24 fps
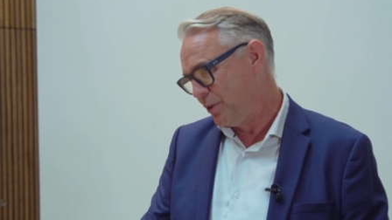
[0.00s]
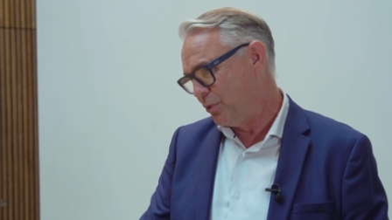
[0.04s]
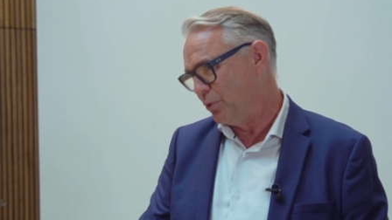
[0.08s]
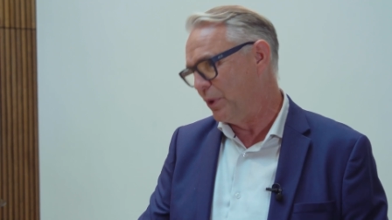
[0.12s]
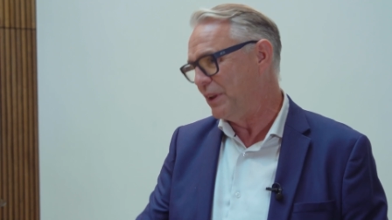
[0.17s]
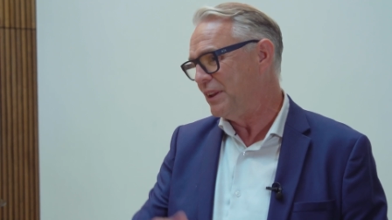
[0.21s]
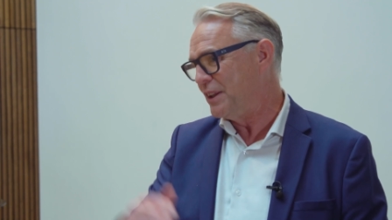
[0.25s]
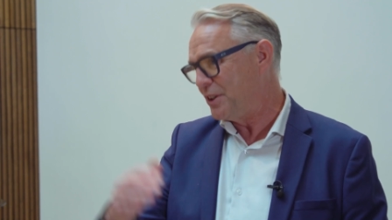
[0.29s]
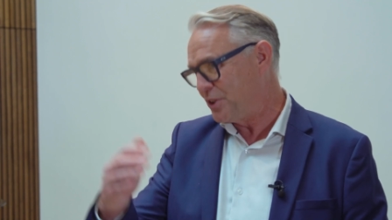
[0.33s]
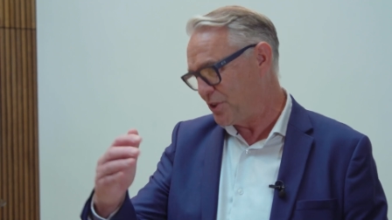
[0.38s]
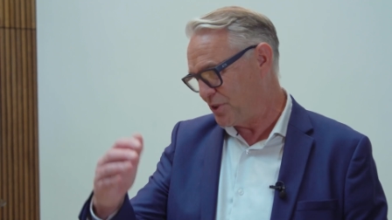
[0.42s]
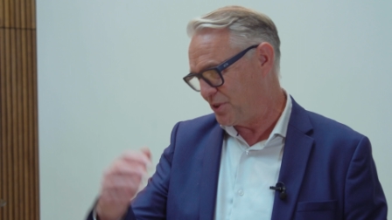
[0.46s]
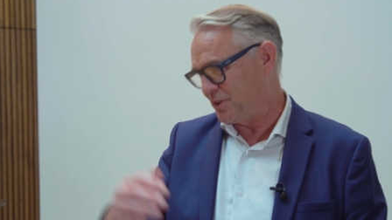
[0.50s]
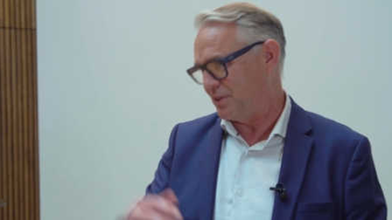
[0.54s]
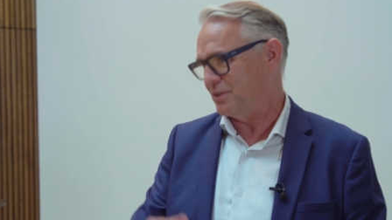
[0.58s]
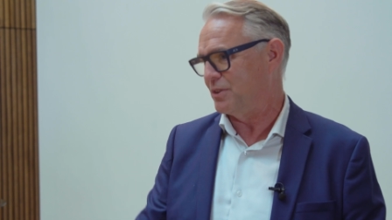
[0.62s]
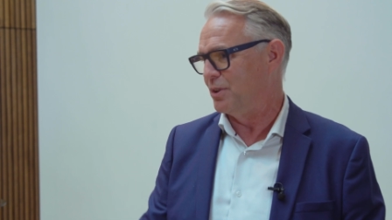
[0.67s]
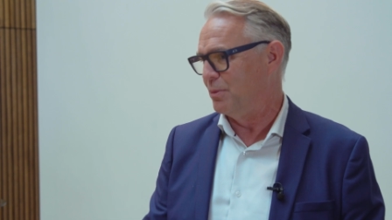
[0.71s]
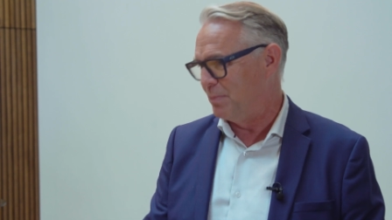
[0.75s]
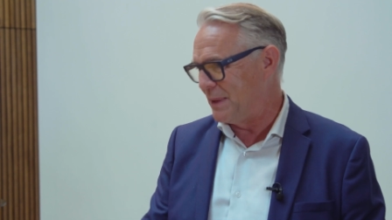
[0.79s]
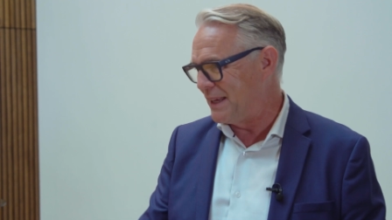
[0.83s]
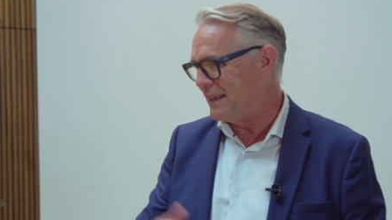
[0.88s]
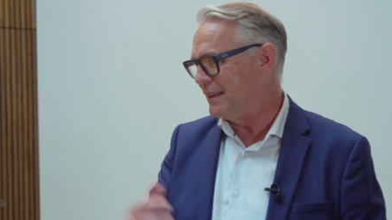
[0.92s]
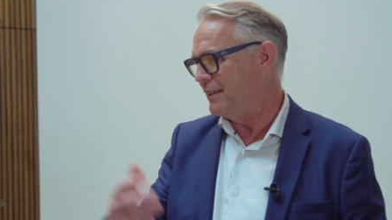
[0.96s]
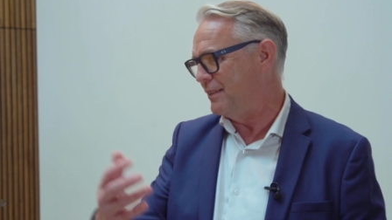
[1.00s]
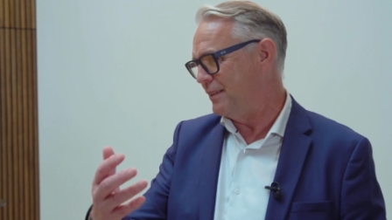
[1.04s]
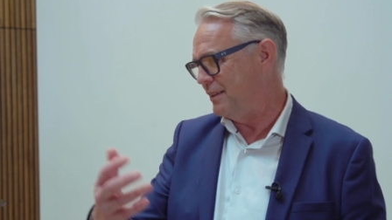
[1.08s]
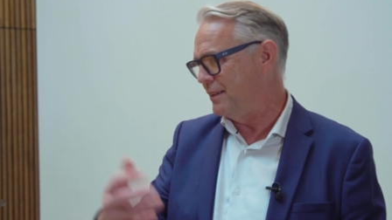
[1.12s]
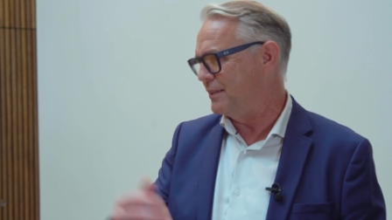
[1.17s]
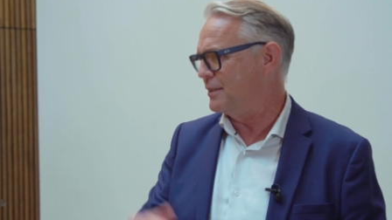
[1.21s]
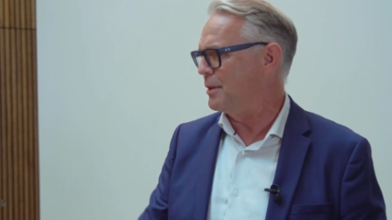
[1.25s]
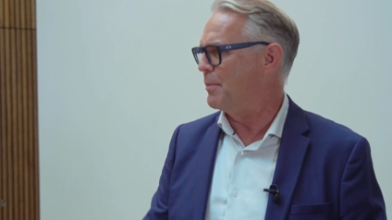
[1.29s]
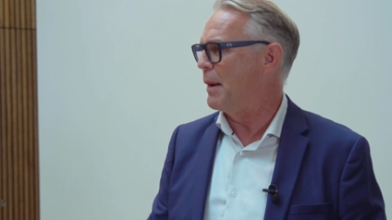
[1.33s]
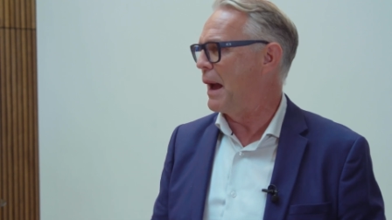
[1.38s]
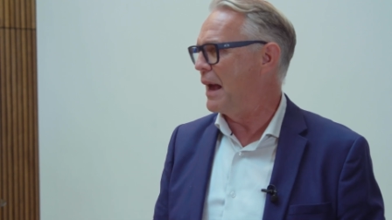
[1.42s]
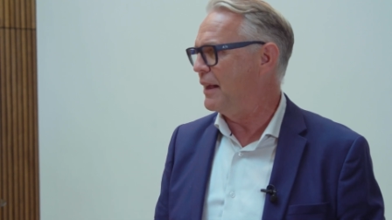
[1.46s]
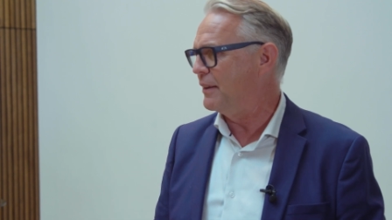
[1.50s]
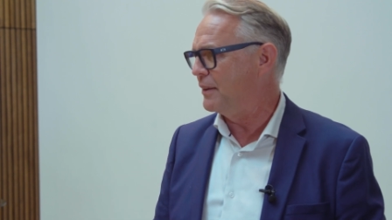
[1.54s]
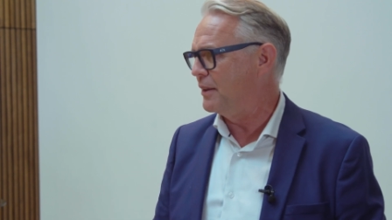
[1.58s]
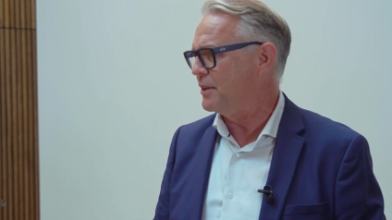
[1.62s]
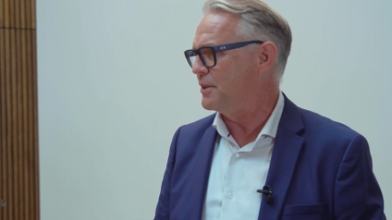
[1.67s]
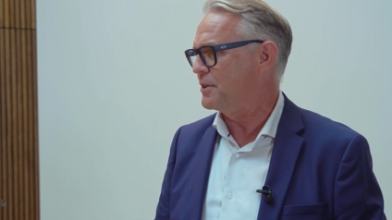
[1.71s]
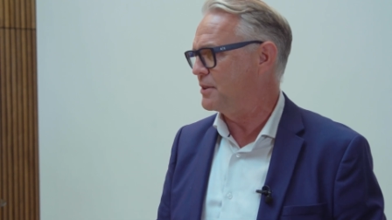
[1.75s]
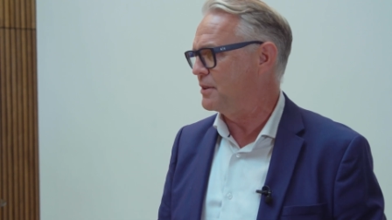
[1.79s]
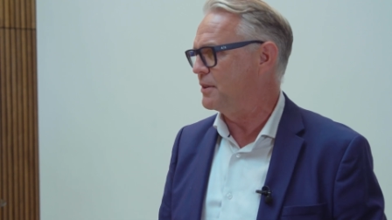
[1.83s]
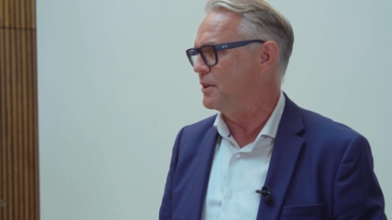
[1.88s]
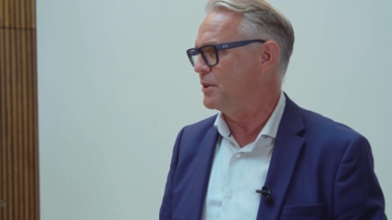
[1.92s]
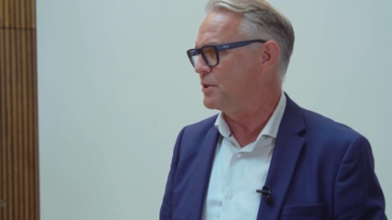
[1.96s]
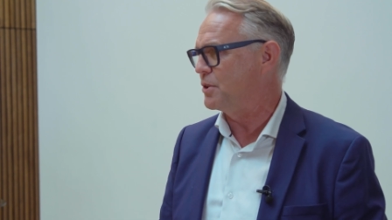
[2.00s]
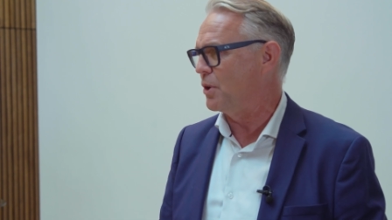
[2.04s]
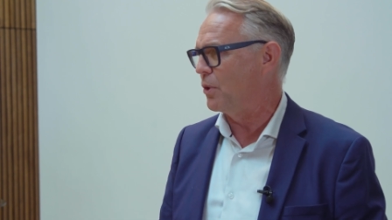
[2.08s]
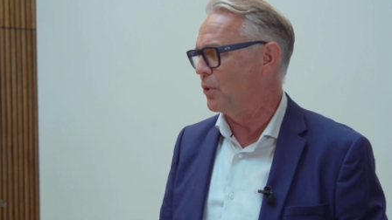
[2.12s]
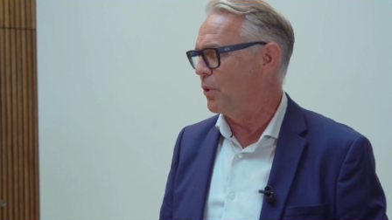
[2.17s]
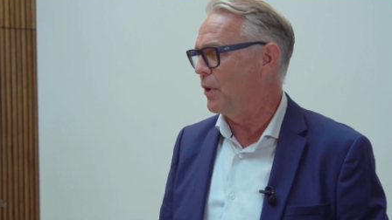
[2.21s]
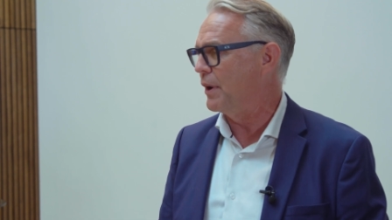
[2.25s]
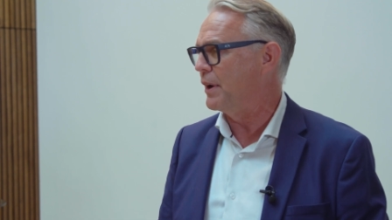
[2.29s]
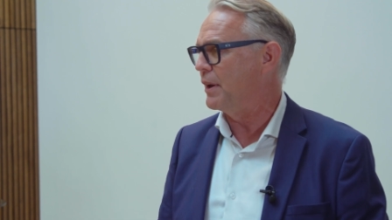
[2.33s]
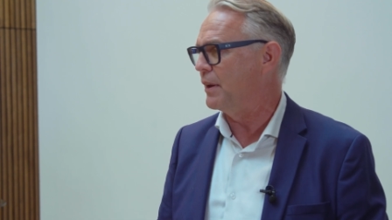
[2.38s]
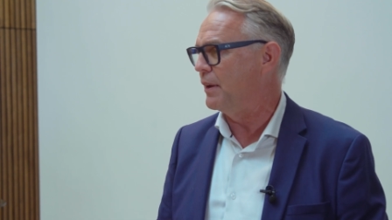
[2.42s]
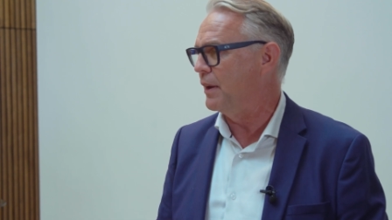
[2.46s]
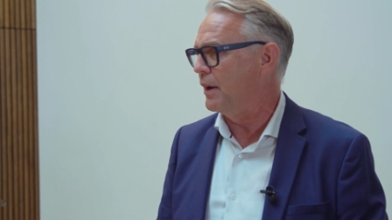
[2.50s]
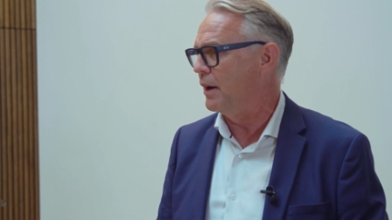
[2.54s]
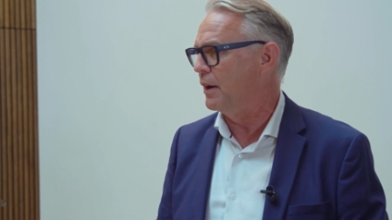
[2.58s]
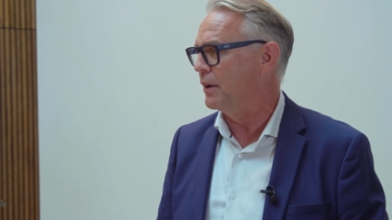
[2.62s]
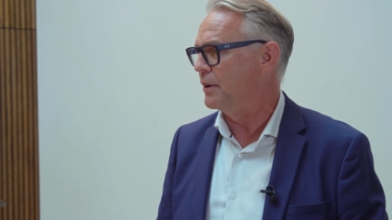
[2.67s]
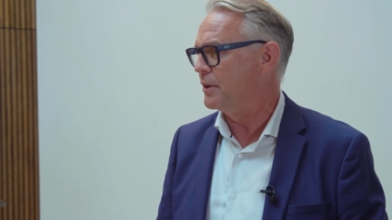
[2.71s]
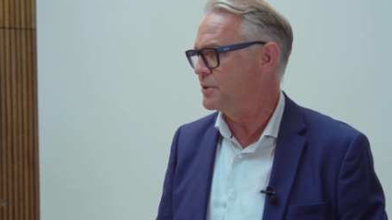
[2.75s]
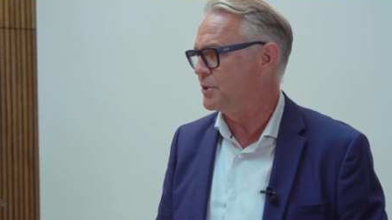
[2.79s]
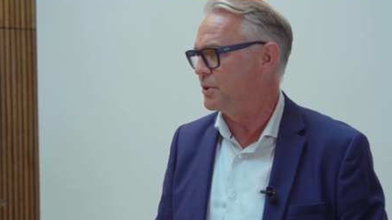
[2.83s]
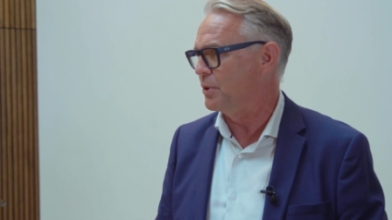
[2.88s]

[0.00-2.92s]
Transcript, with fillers: really just to meet the demand that's already there.